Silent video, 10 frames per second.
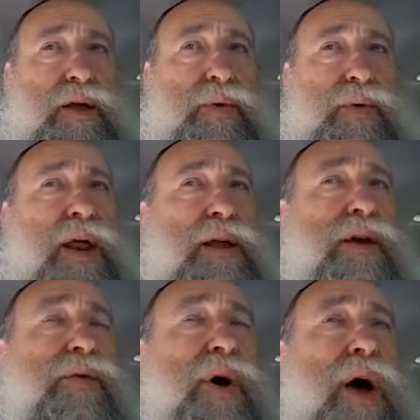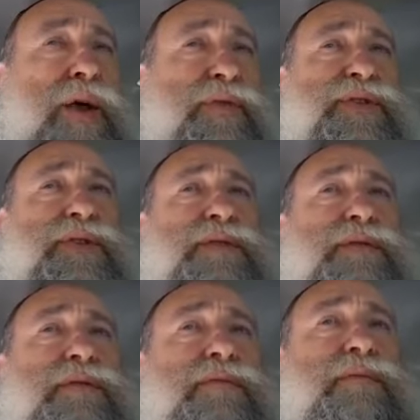When Chanukah arrives,
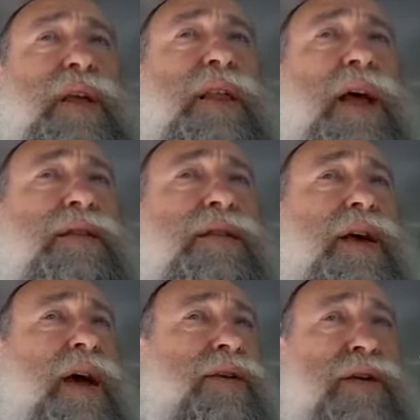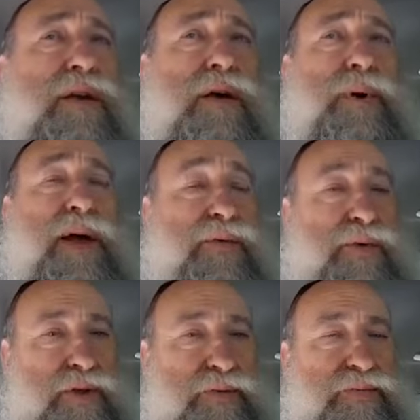they light the Chanukah by the
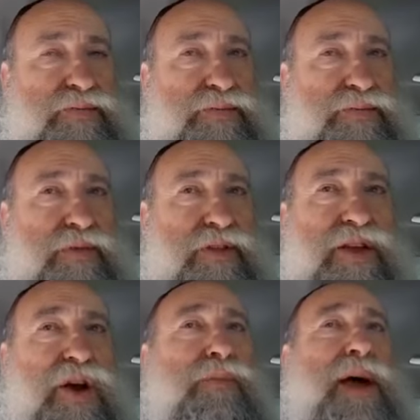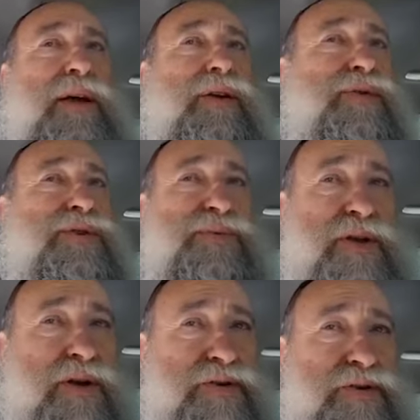window. The young man goes
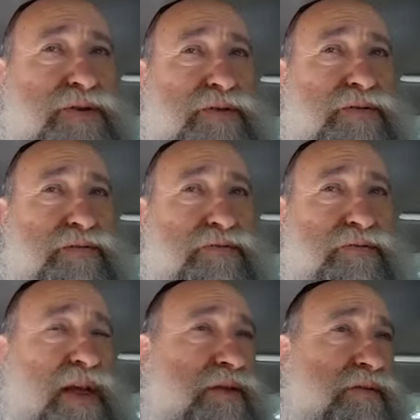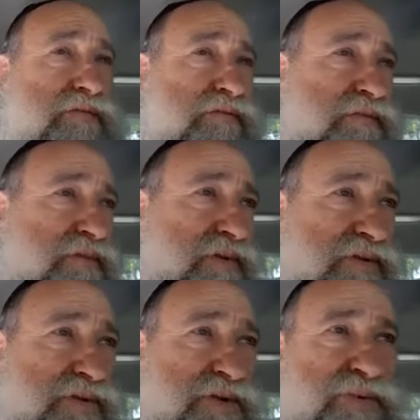upstairs then to
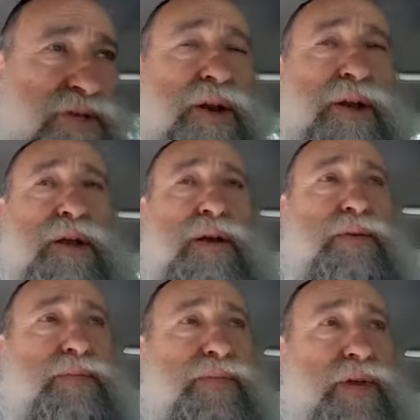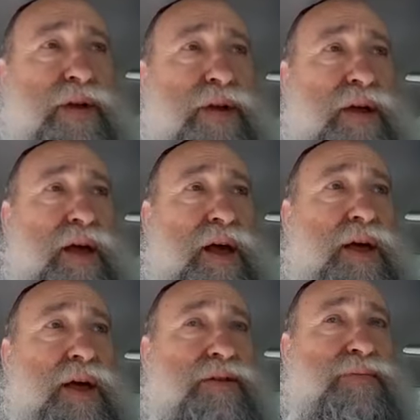do some studying.
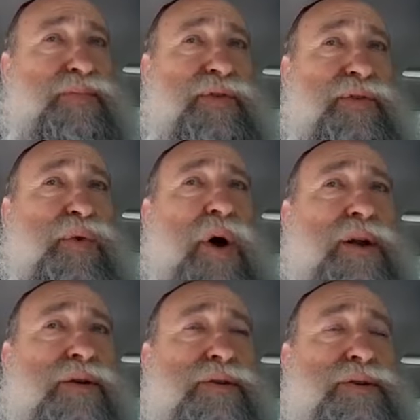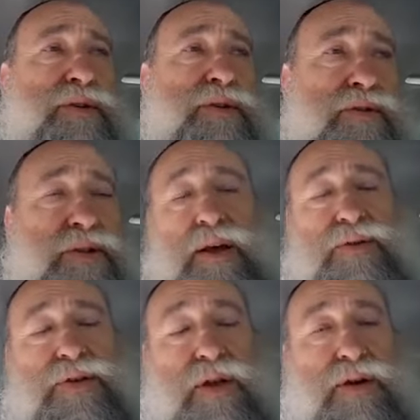And Private Wanniger is still
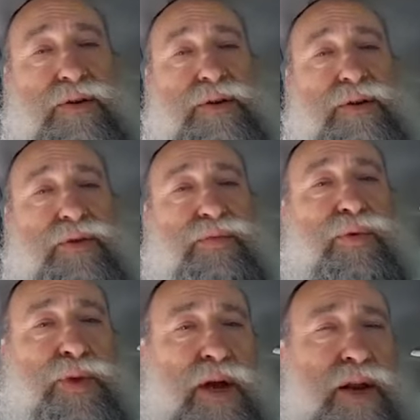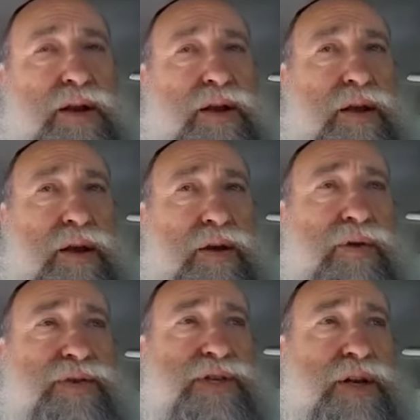downstairs in the room with the Chanukah. And
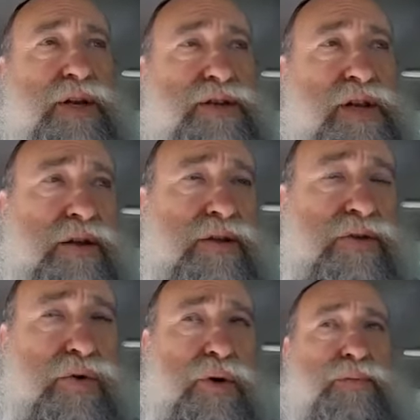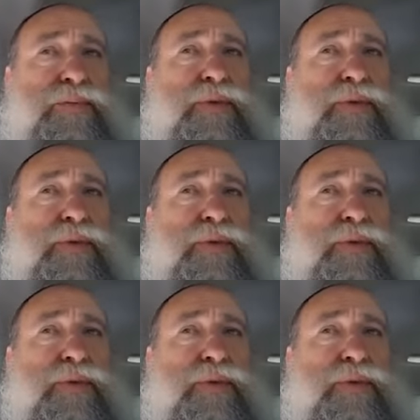all of a sudden, he hears a knock on the door.